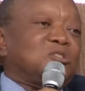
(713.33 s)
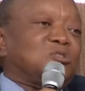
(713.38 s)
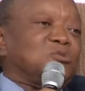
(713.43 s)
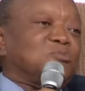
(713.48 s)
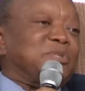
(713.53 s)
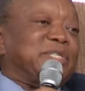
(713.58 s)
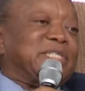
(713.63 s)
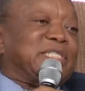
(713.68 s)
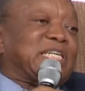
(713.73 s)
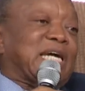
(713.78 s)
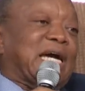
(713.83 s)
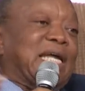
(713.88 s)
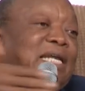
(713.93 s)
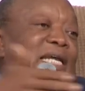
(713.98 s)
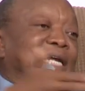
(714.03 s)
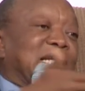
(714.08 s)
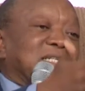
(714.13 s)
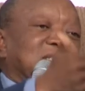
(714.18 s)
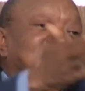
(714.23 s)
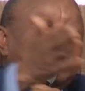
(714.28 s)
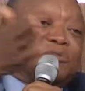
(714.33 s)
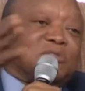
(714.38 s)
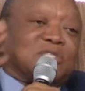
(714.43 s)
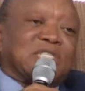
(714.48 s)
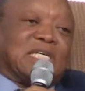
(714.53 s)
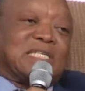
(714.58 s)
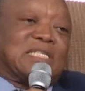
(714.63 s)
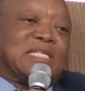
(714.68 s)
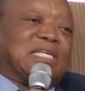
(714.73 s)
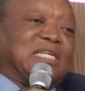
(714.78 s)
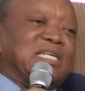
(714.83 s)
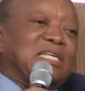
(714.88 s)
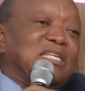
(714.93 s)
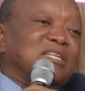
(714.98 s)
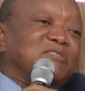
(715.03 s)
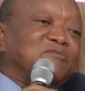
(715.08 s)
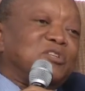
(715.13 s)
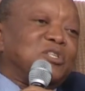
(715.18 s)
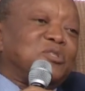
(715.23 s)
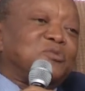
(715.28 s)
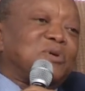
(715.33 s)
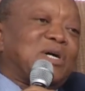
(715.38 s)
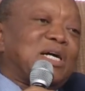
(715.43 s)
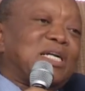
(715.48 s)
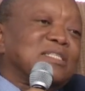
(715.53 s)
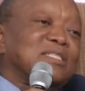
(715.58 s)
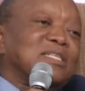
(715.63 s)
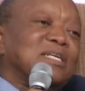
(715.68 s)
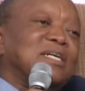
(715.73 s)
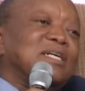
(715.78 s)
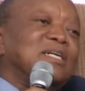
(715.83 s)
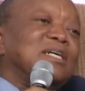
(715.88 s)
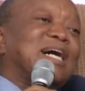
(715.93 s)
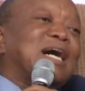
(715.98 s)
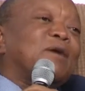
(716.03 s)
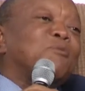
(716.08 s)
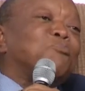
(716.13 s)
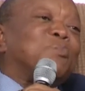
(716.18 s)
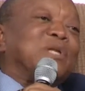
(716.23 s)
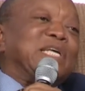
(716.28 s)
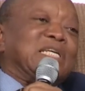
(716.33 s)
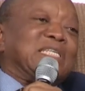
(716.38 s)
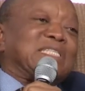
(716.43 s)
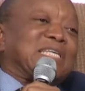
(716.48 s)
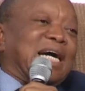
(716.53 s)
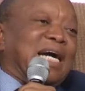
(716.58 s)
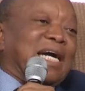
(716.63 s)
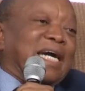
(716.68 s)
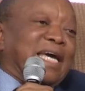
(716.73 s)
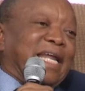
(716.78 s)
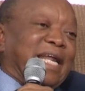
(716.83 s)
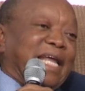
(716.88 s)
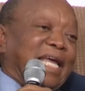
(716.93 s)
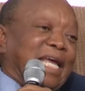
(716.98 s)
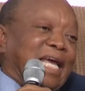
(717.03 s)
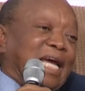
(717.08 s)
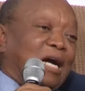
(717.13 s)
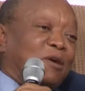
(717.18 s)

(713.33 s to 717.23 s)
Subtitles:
to be channeled to certain individuals, please agree.